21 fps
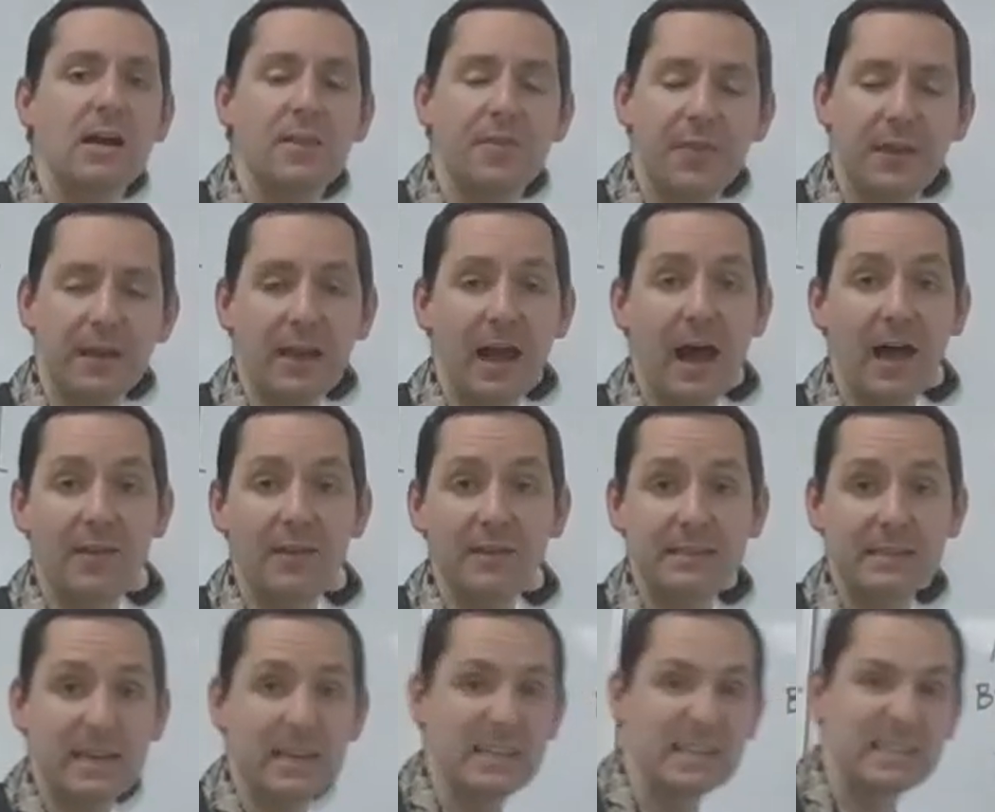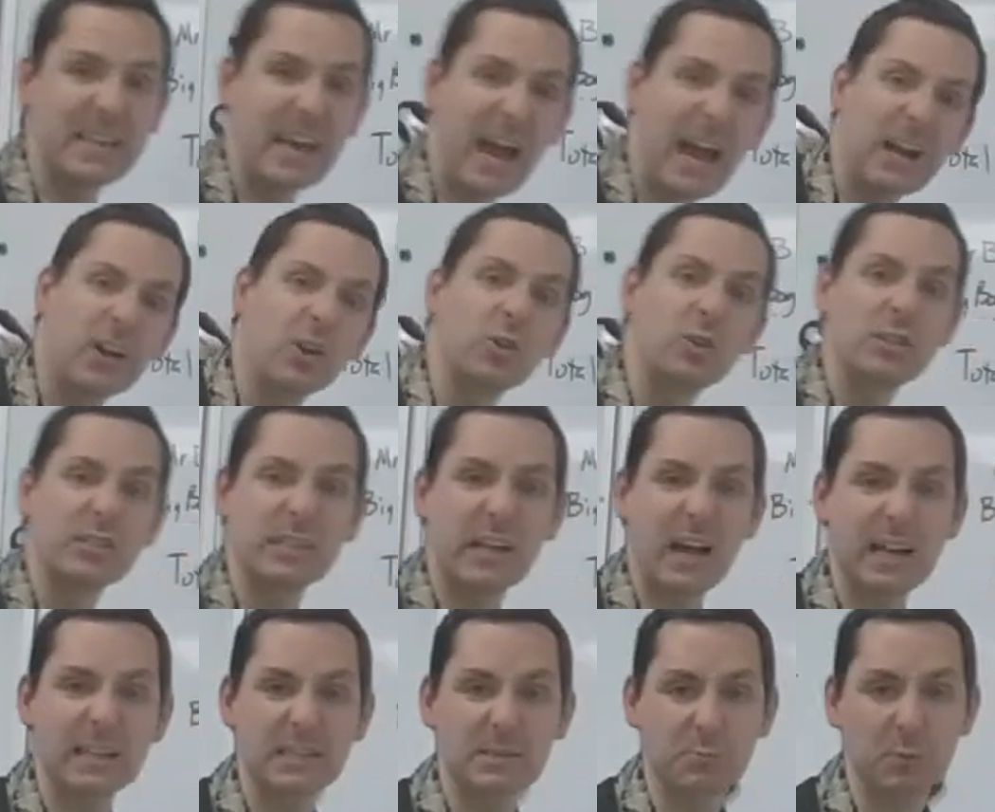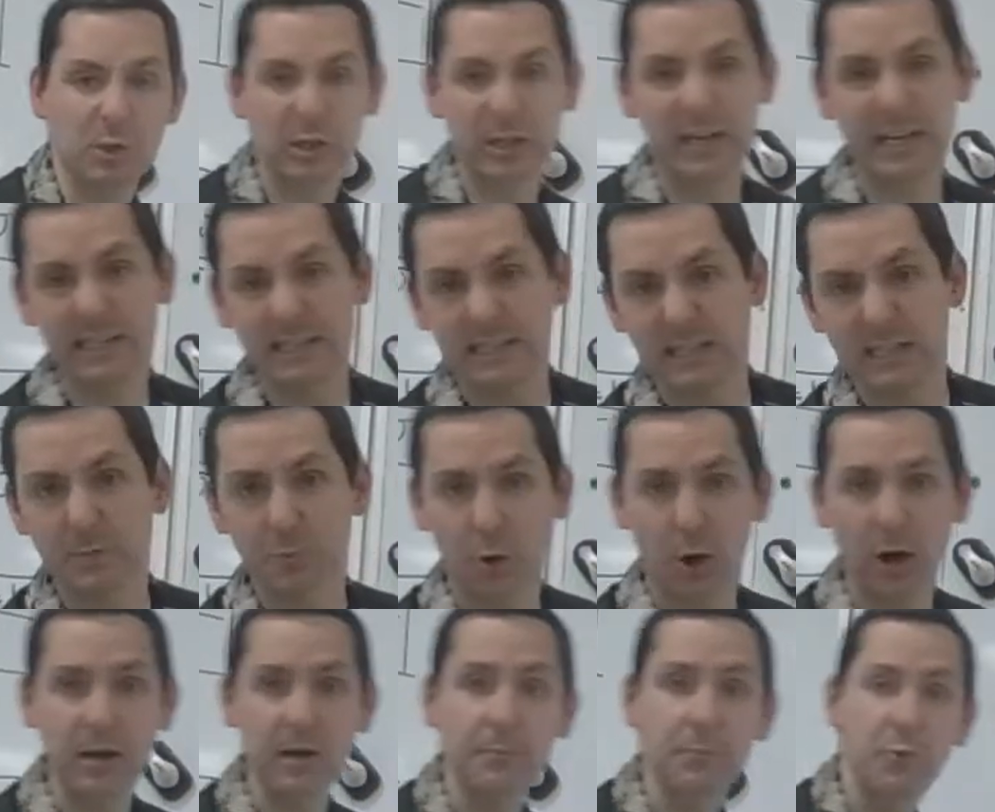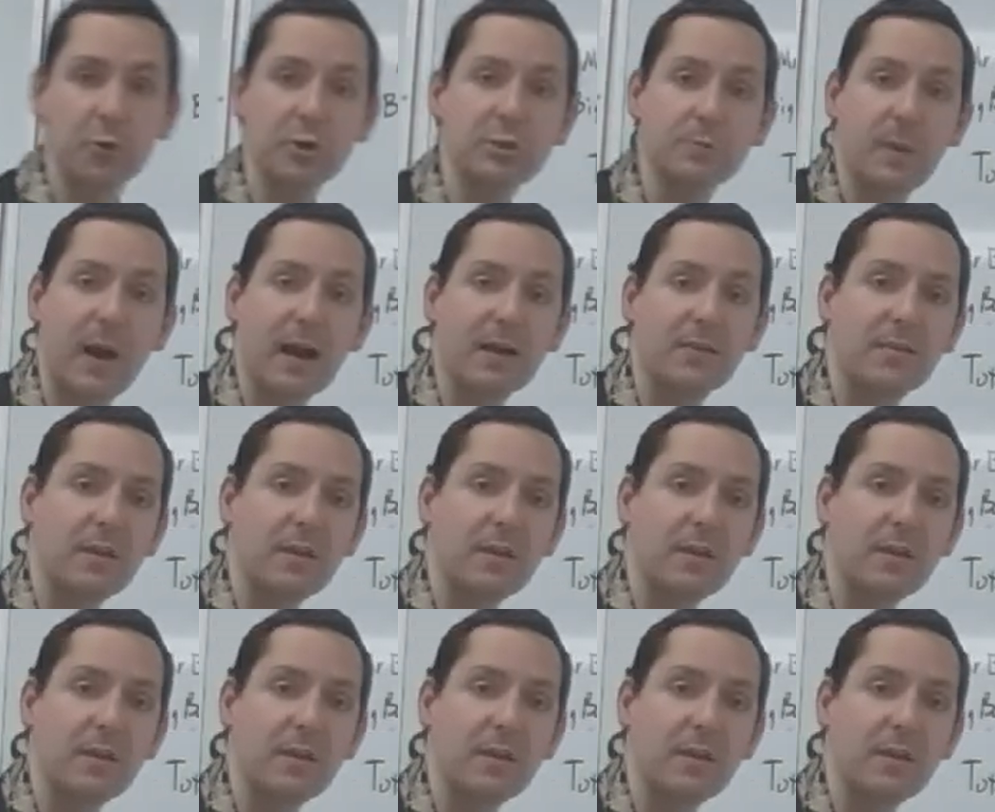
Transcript: The guy that's getting tackled has got some cleats. He's trying to push back